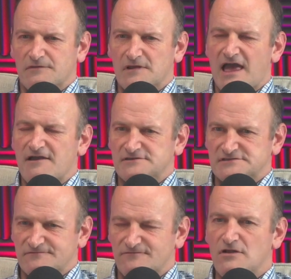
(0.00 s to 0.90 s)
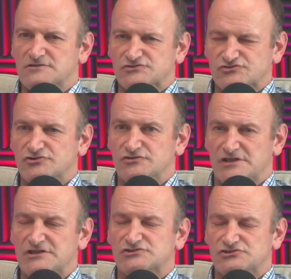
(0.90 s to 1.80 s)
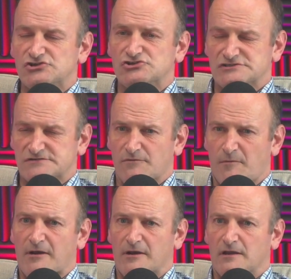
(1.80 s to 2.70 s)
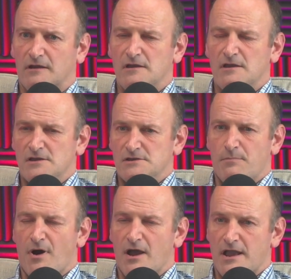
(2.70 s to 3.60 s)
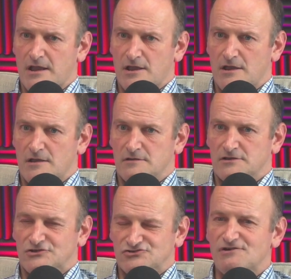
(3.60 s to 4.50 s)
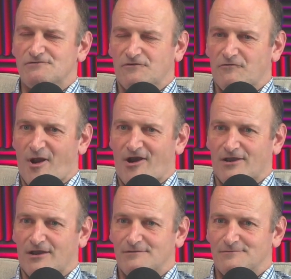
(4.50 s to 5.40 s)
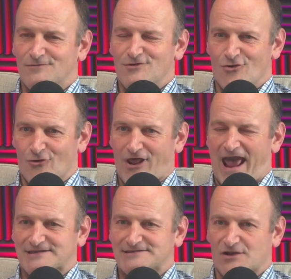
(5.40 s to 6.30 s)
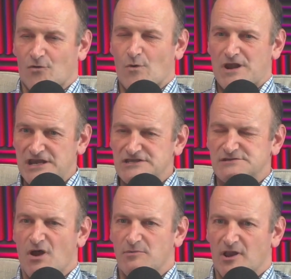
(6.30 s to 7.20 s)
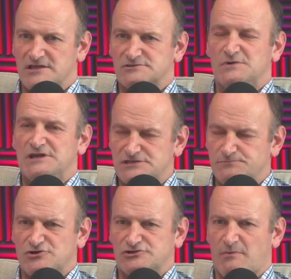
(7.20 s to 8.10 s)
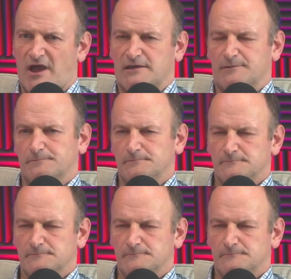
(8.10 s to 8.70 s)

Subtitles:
how the left has advanced through the institutions of America, by conservative America not acting. We need to mobilize. We need to push back.